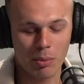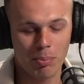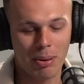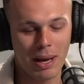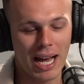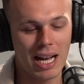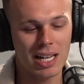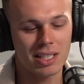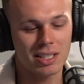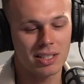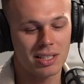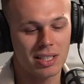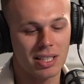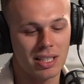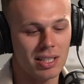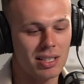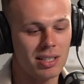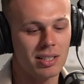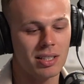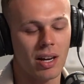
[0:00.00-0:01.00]
the past
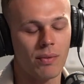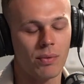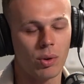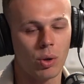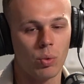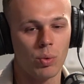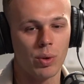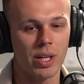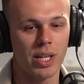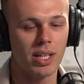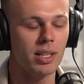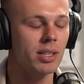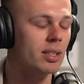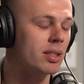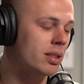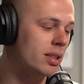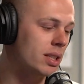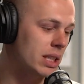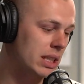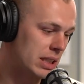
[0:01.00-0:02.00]
several
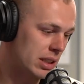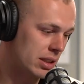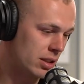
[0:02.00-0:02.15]
weeks